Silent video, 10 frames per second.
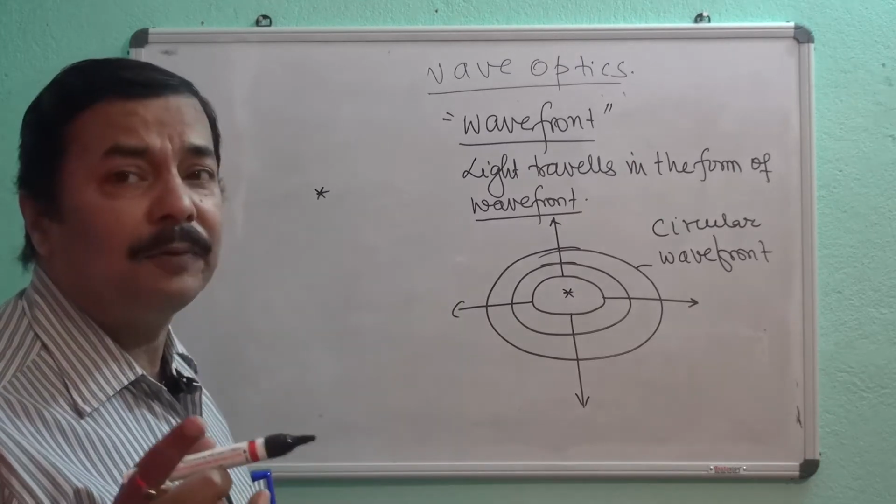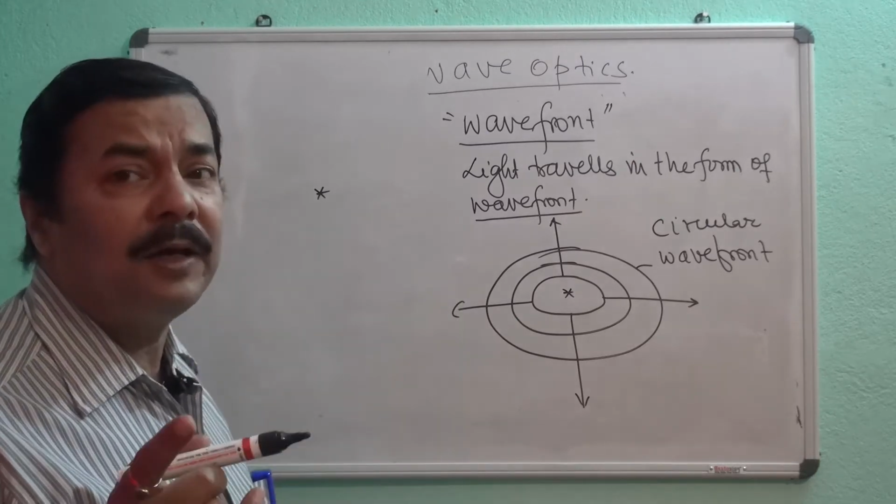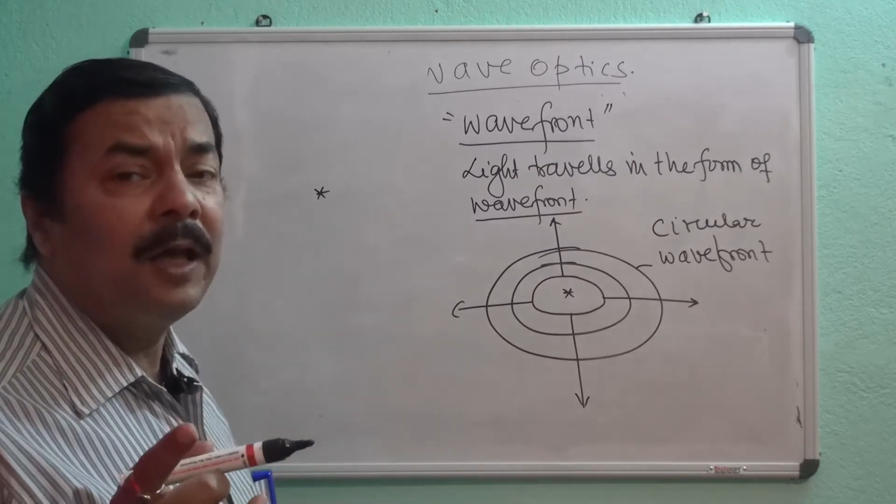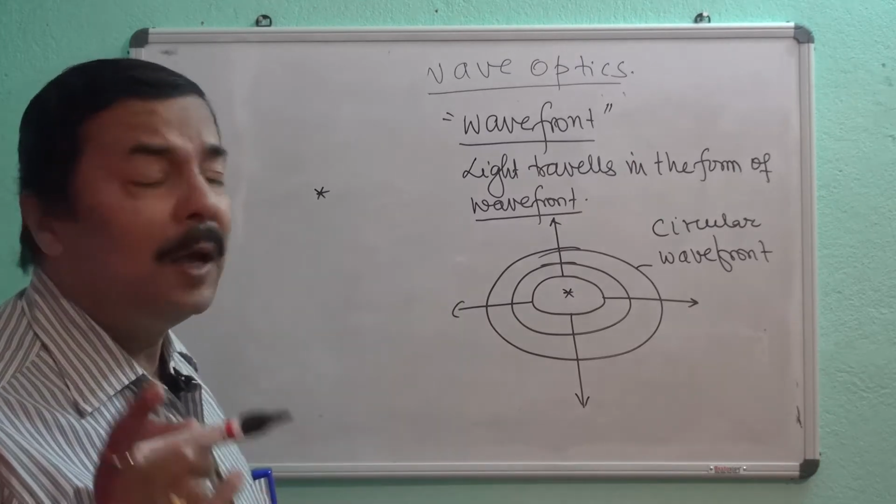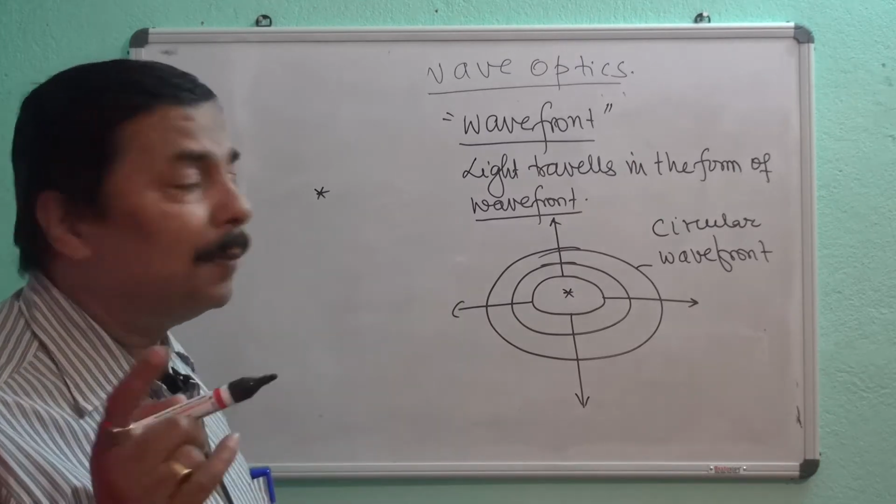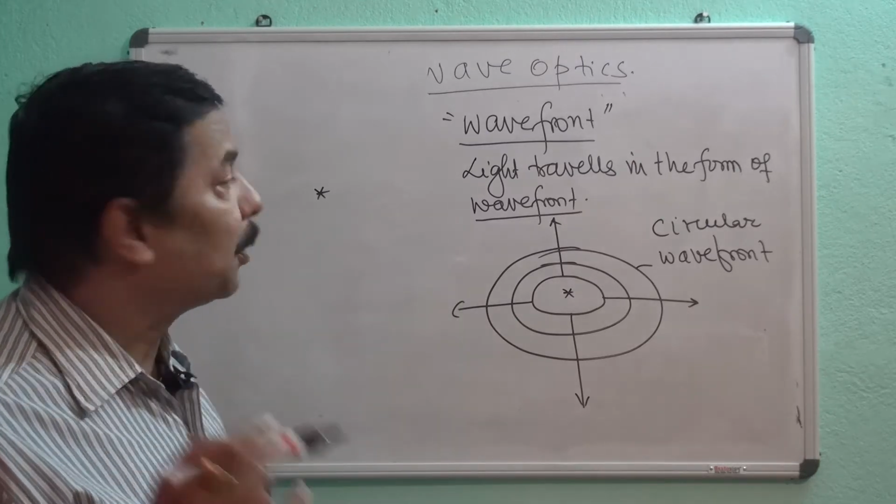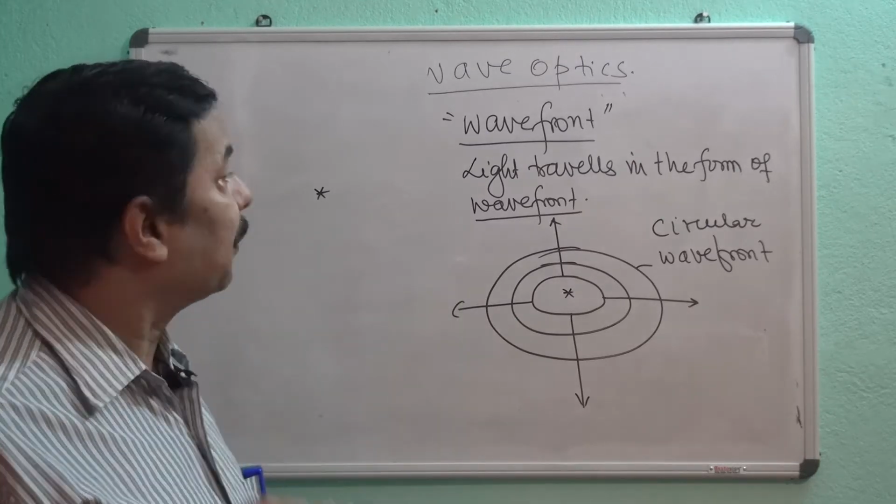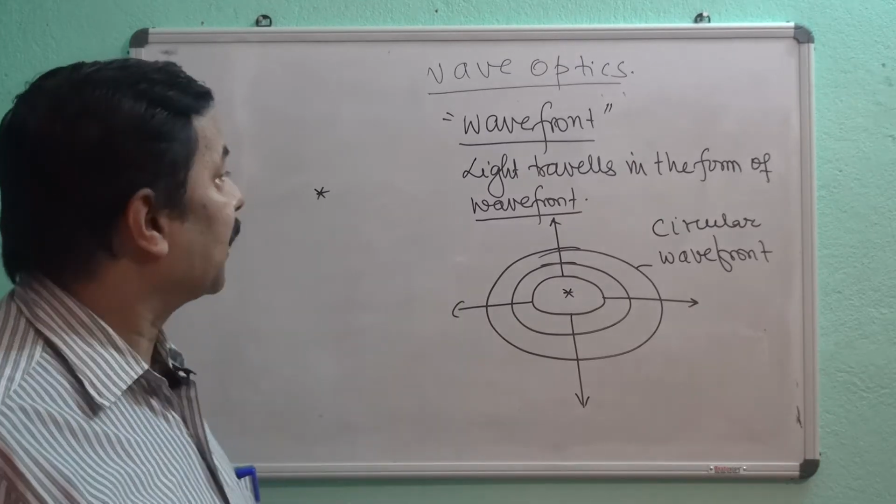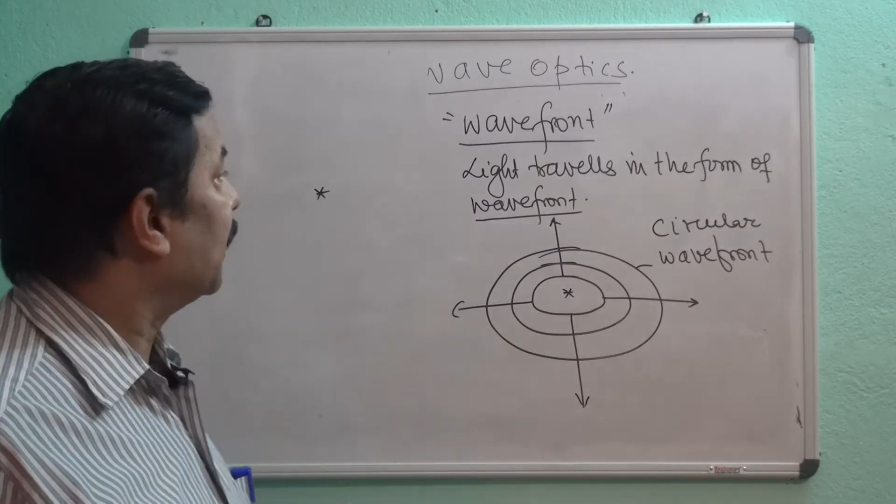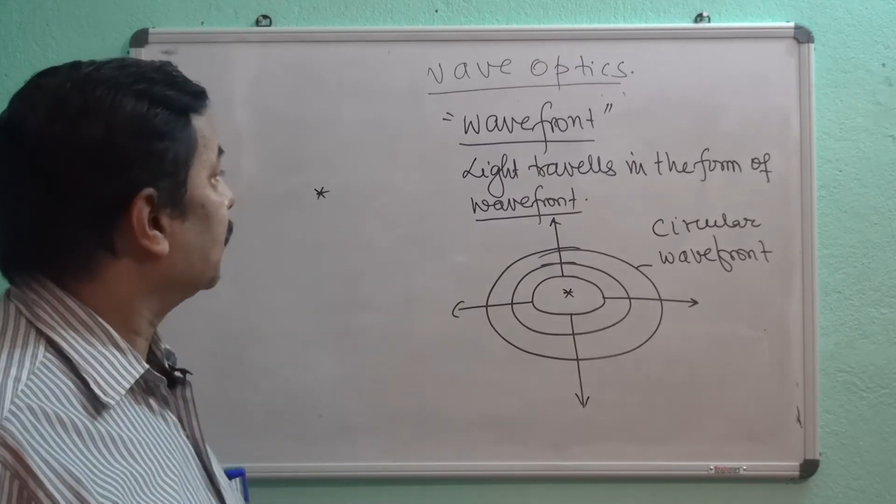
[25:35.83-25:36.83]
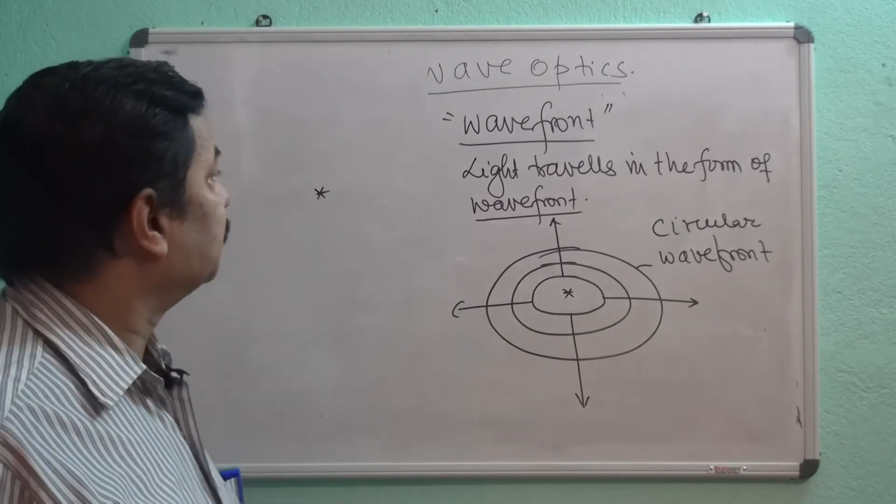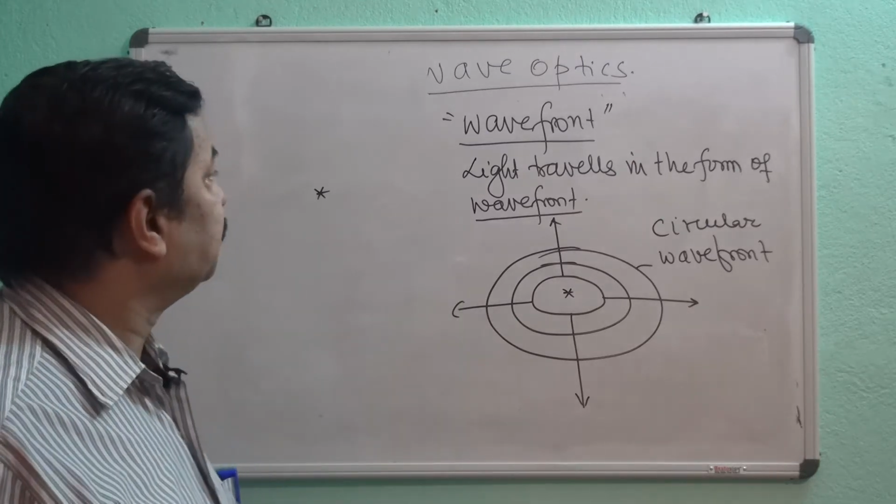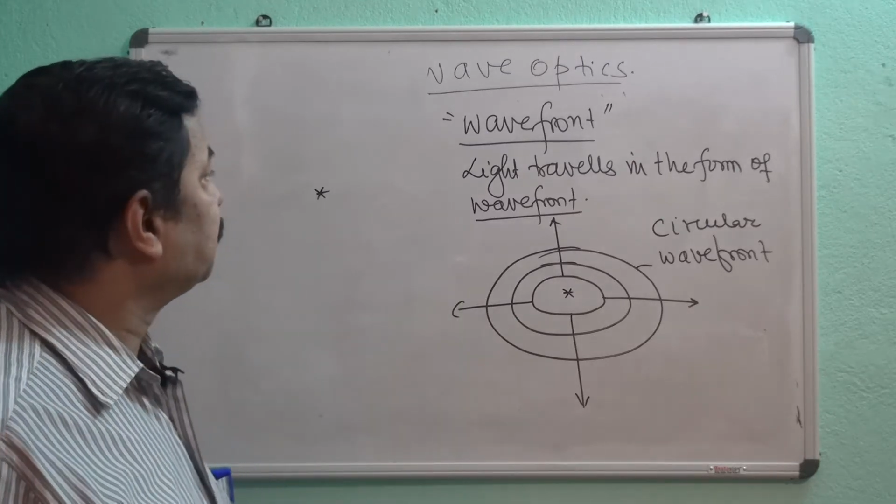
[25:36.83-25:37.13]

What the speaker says: will propagate.